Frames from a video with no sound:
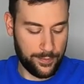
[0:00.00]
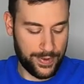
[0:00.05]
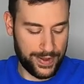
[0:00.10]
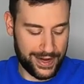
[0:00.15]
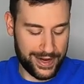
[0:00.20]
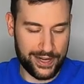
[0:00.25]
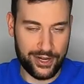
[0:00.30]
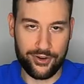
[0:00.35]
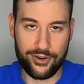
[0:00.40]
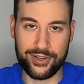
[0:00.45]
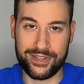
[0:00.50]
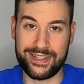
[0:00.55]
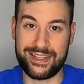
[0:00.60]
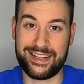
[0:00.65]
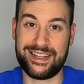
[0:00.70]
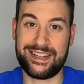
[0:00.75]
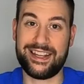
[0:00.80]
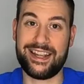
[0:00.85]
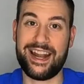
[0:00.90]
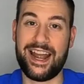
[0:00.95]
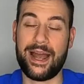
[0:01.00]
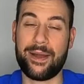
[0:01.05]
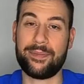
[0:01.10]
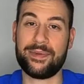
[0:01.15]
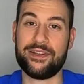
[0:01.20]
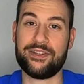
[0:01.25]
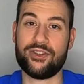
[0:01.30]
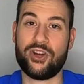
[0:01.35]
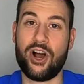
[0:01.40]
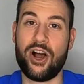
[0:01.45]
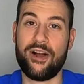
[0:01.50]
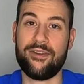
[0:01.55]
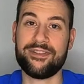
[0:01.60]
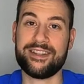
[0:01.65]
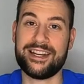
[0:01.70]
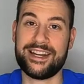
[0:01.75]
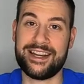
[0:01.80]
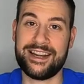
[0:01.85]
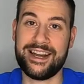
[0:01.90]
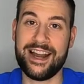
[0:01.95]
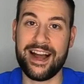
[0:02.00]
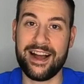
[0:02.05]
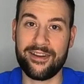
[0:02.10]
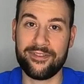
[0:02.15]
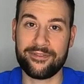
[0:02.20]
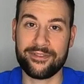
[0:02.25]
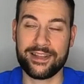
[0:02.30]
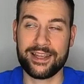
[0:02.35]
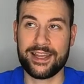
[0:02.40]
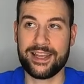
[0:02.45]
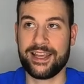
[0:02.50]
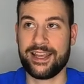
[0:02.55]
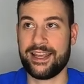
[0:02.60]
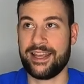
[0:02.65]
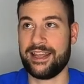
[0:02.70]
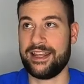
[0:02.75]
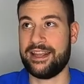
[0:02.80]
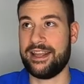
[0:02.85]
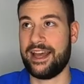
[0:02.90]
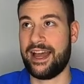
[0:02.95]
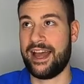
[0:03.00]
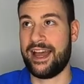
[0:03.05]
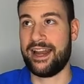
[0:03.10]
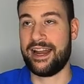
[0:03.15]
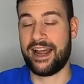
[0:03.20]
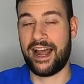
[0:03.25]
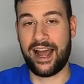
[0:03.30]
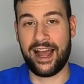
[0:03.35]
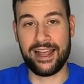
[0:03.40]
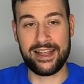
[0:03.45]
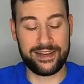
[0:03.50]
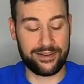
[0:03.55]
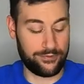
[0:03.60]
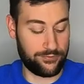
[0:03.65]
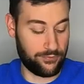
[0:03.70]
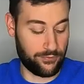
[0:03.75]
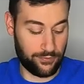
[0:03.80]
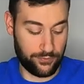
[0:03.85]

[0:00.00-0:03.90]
but I notice it happens often enough that I'm